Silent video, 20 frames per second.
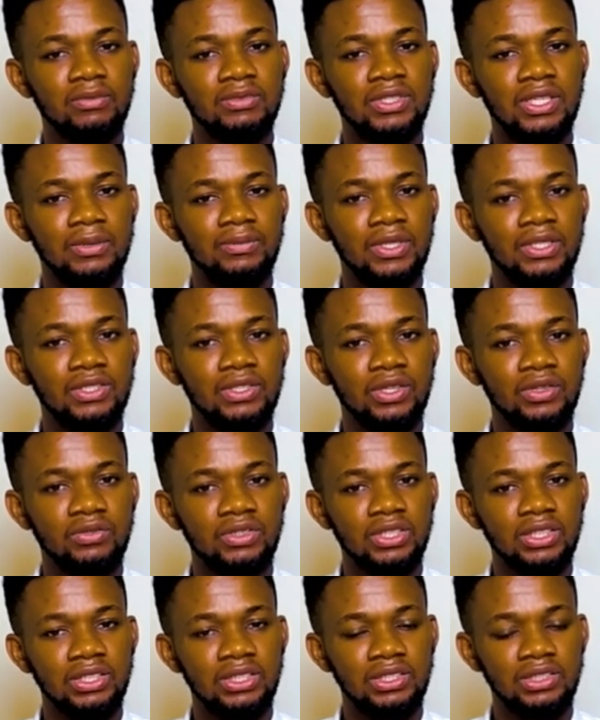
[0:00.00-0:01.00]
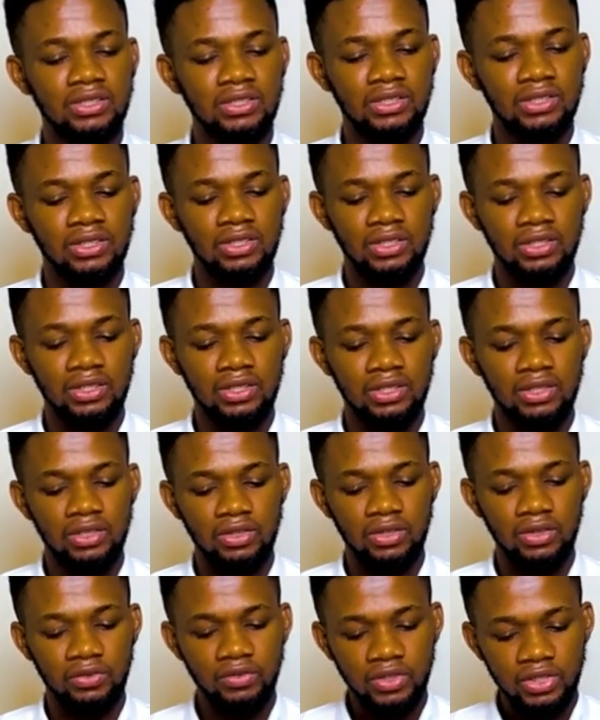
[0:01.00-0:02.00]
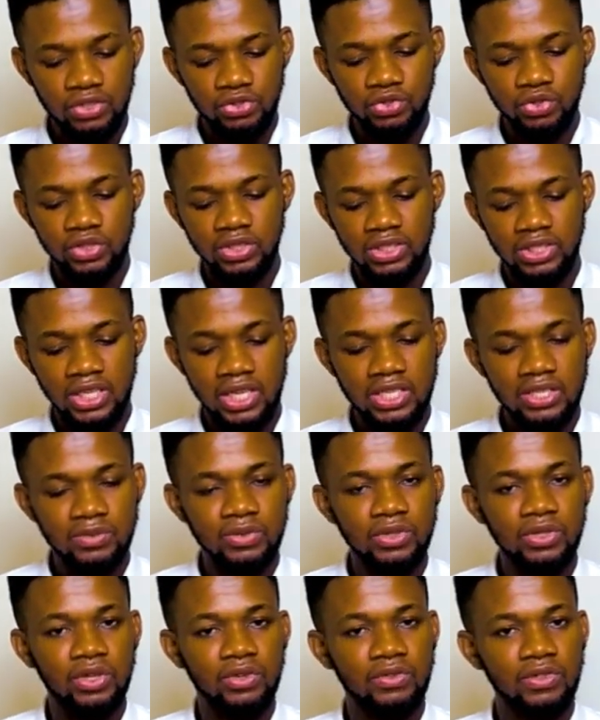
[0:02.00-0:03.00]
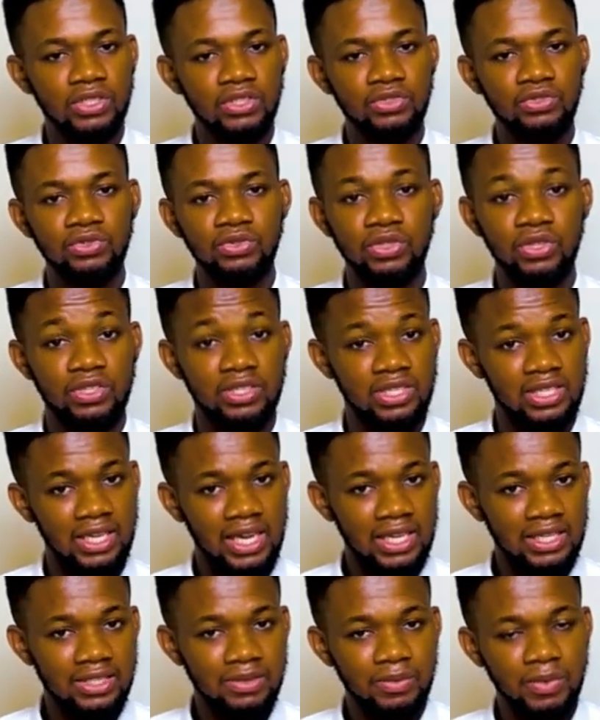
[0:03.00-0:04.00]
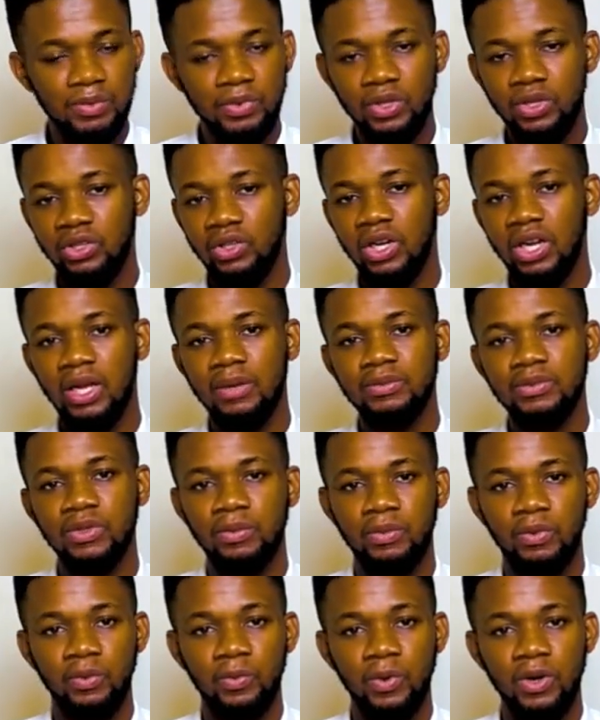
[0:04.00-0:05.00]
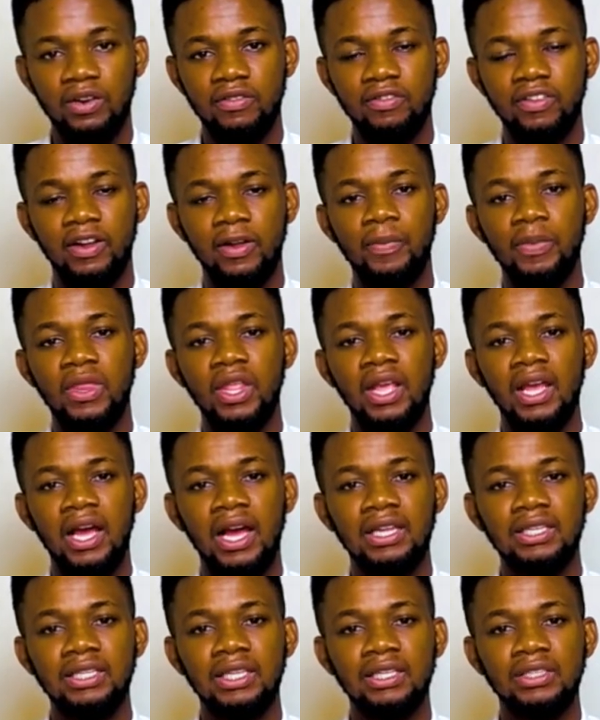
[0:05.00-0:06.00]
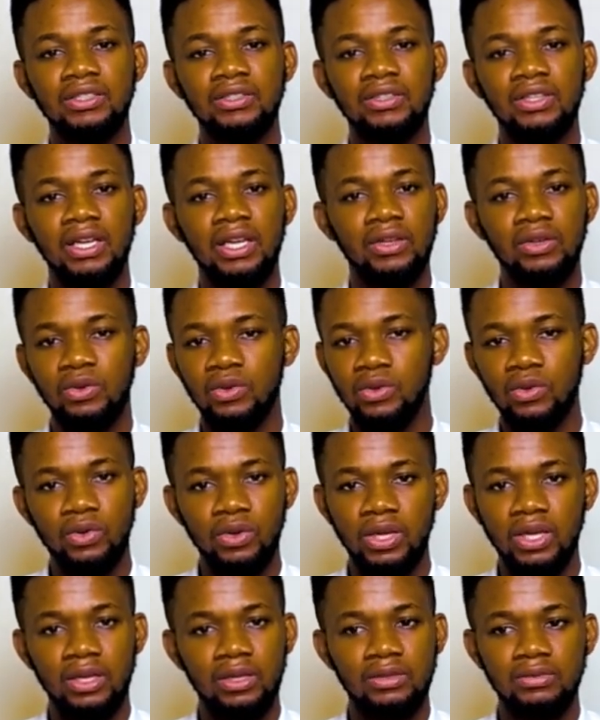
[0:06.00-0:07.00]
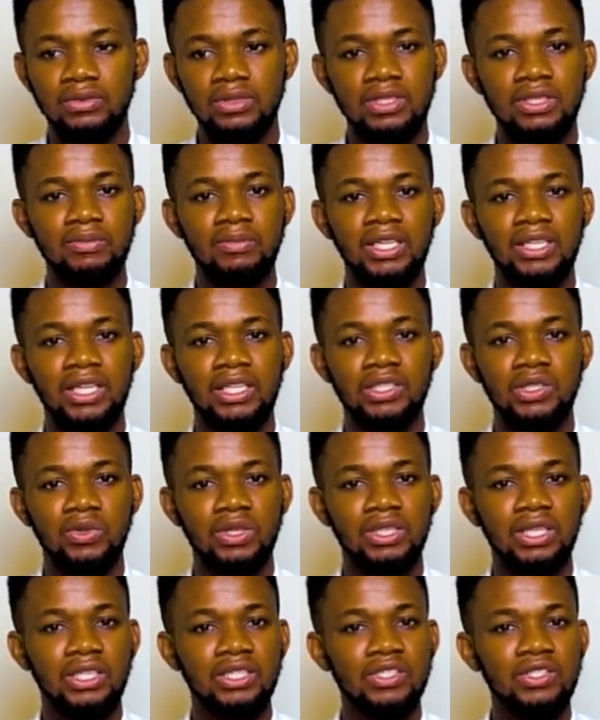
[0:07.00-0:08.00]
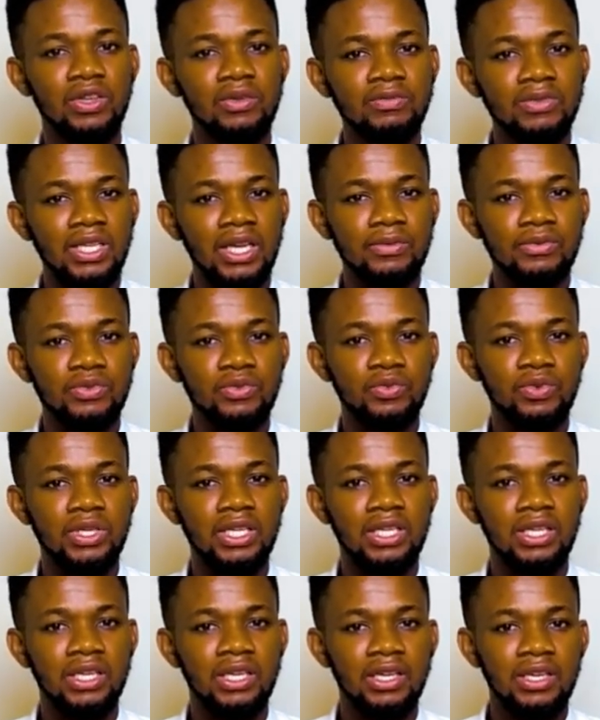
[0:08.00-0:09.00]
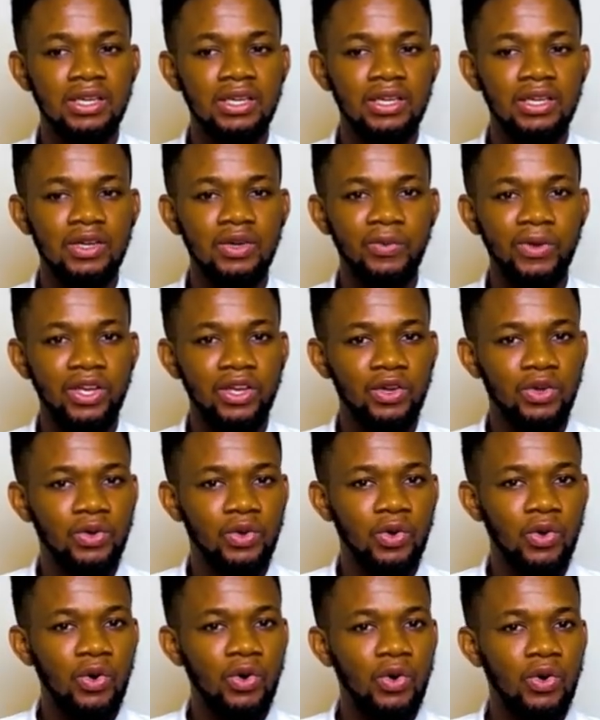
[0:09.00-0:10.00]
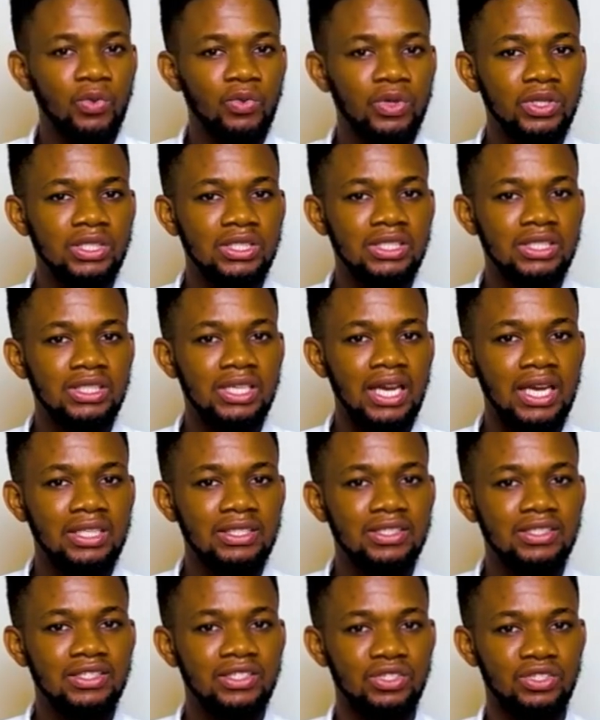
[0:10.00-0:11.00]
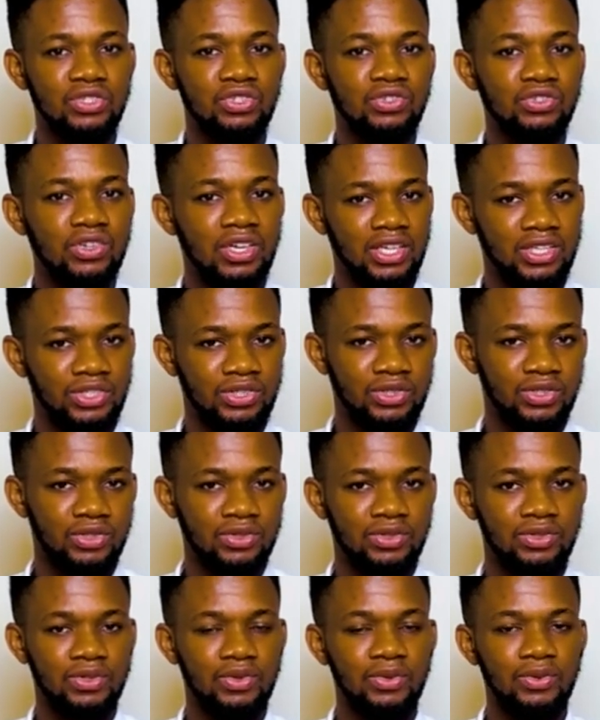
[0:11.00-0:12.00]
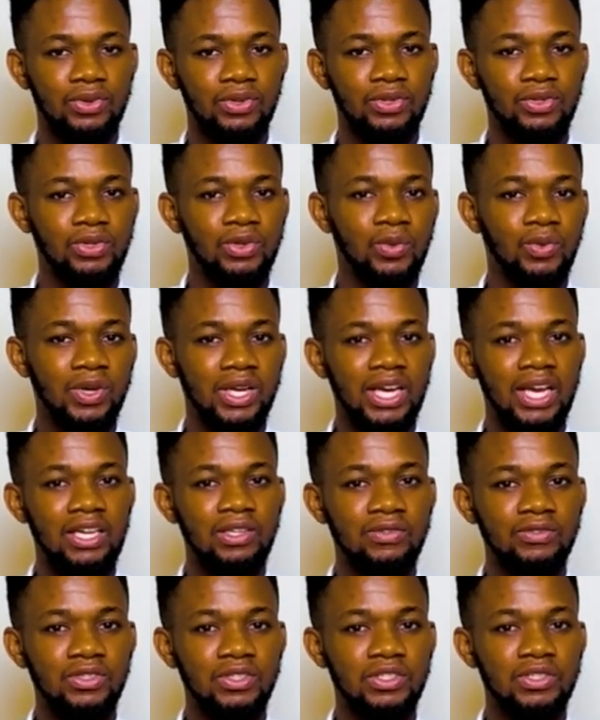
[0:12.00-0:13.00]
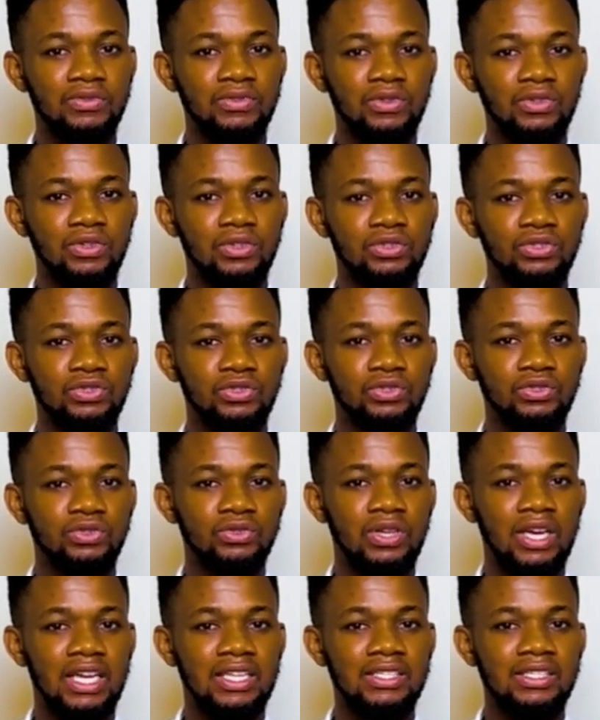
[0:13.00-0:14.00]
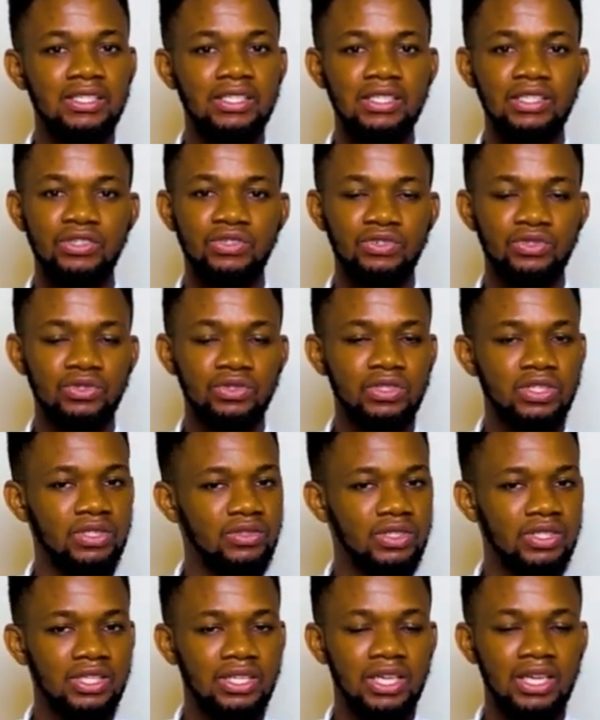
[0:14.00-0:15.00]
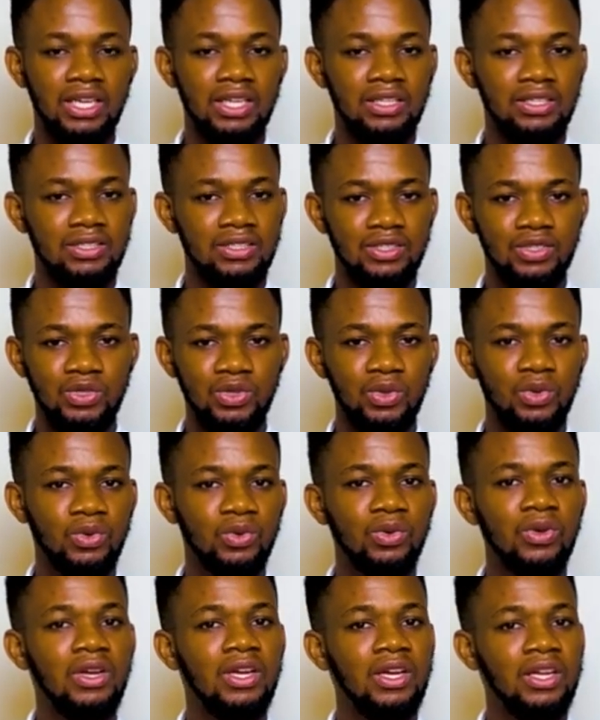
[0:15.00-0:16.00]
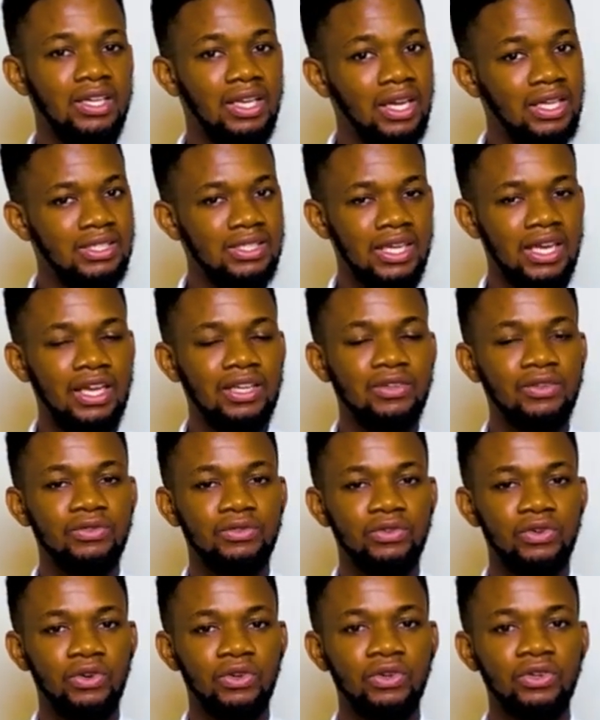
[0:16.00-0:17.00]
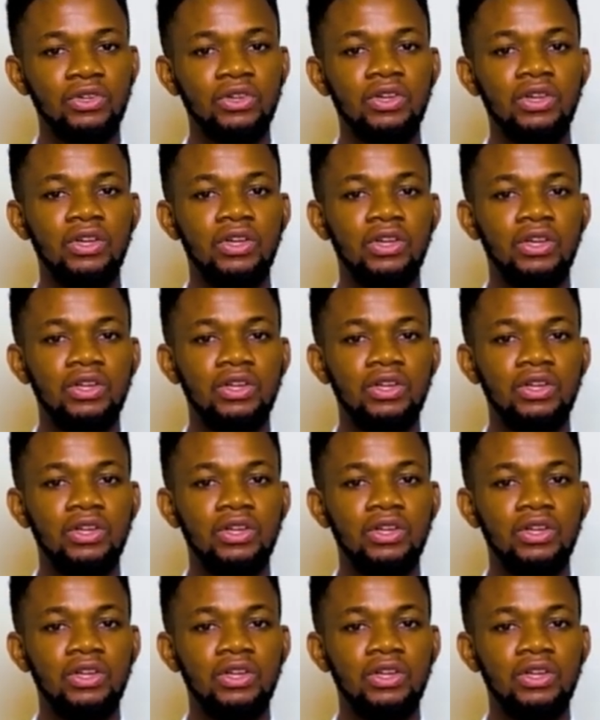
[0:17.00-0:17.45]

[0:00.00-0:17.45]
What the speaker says: sometimes as you're reading, through the textbook, you're reading through your slides, maybe on your laptop or wherever, and then you're like, okay, this mind has wandered. Sometimes we go with that distraction. You know, we kind of just follow through and see it through till the end. No, that's kind of wrong.